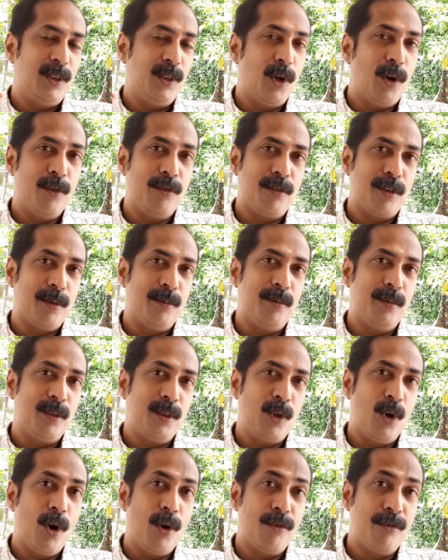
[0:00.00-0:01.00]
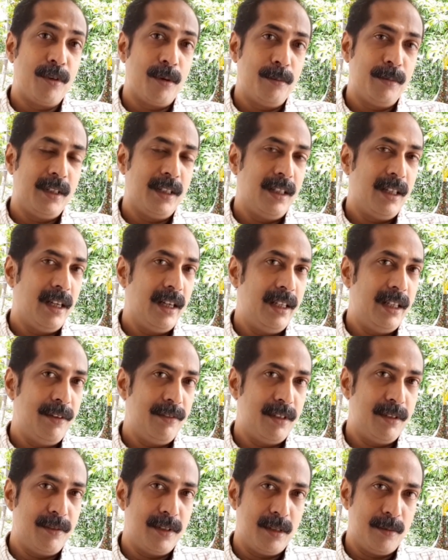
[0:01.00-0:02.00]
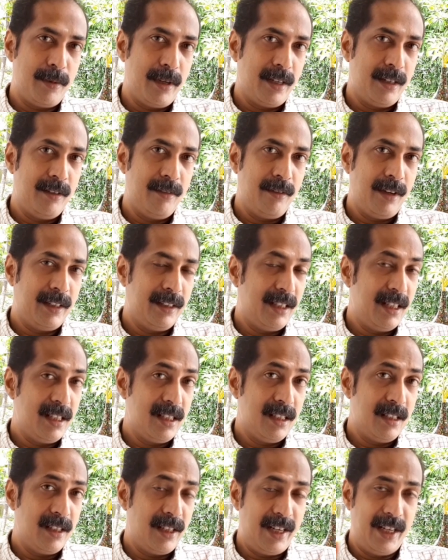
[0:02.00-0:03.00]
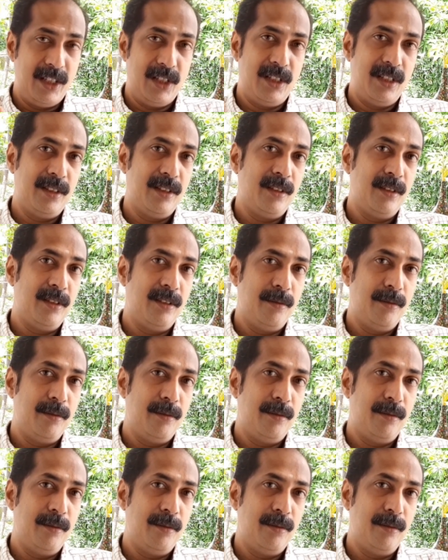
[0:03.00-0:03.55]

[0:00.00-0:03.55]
go out from the IDFC First Bank at this rate.